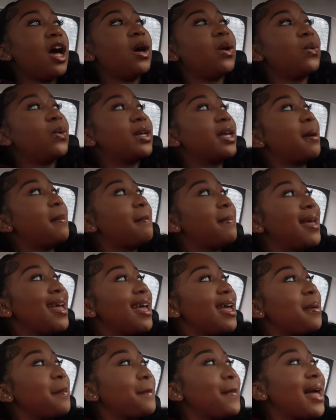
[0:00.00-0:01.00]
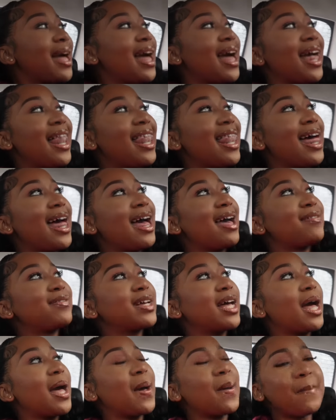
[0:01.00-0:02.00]
Who can make my life
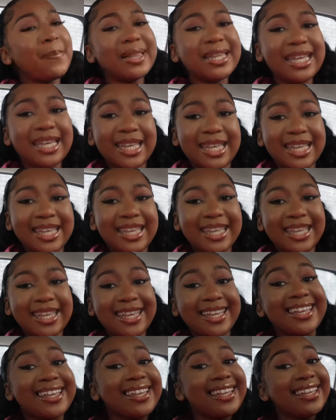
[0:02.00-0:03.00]
complete?